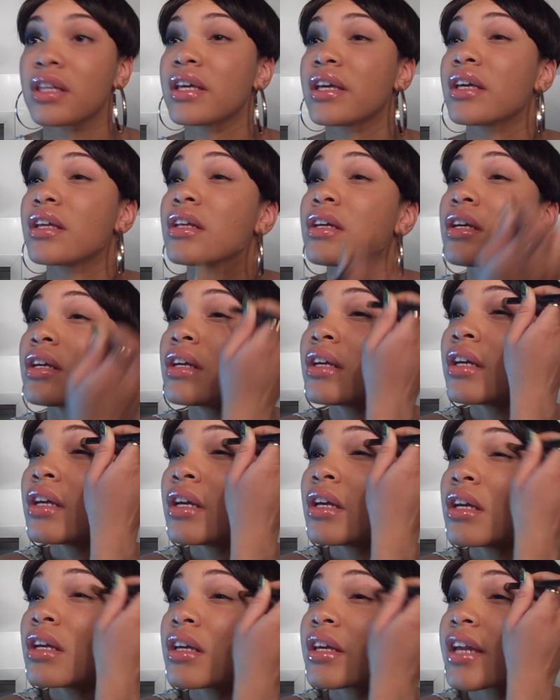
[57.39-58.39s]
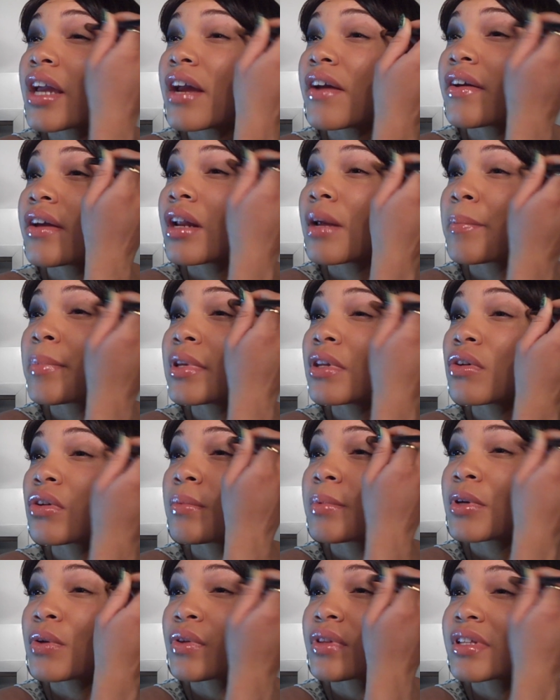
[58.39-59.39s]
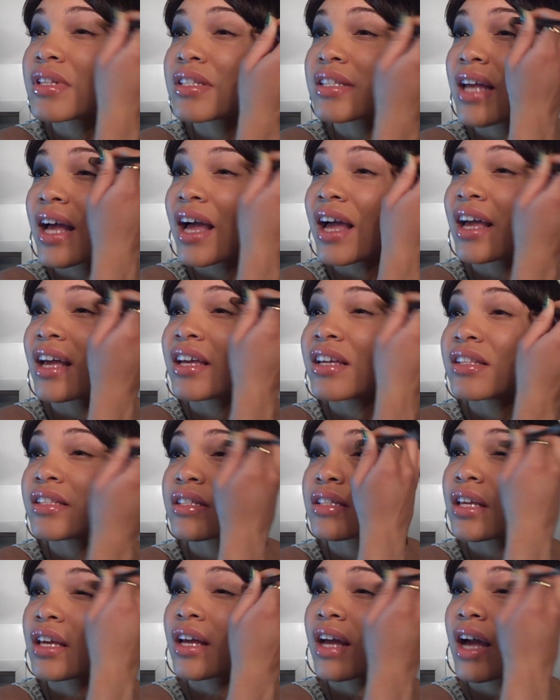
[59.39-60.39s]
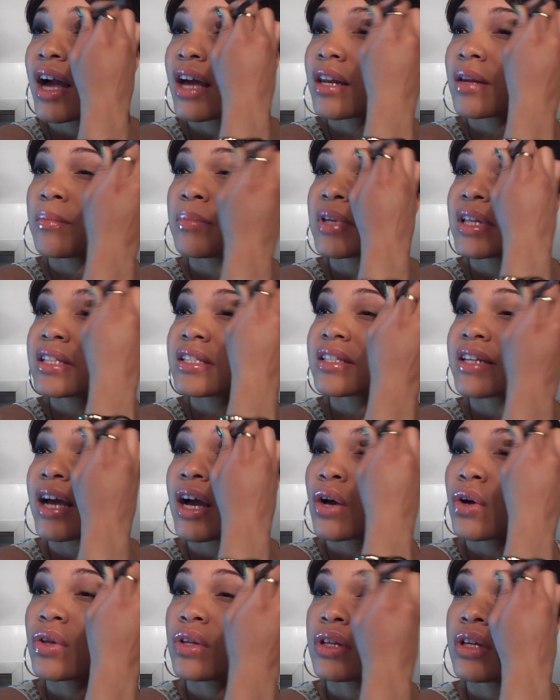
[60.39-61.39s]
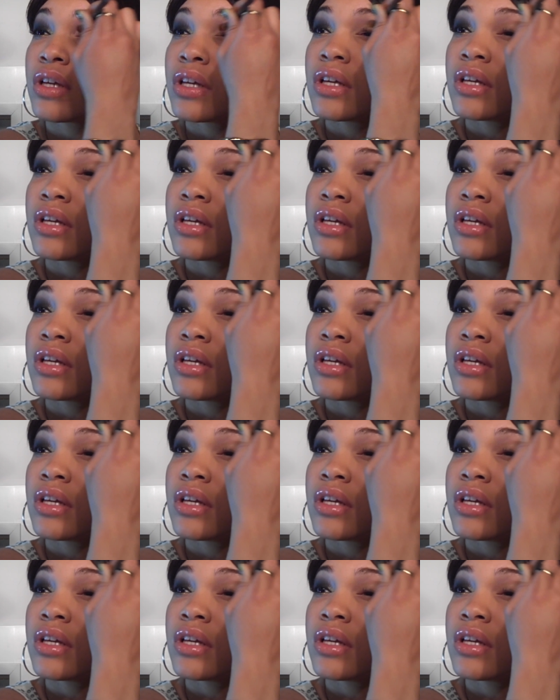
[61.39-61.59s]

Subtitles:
lid, carry it up a little bit on the sides and kind of blend it out.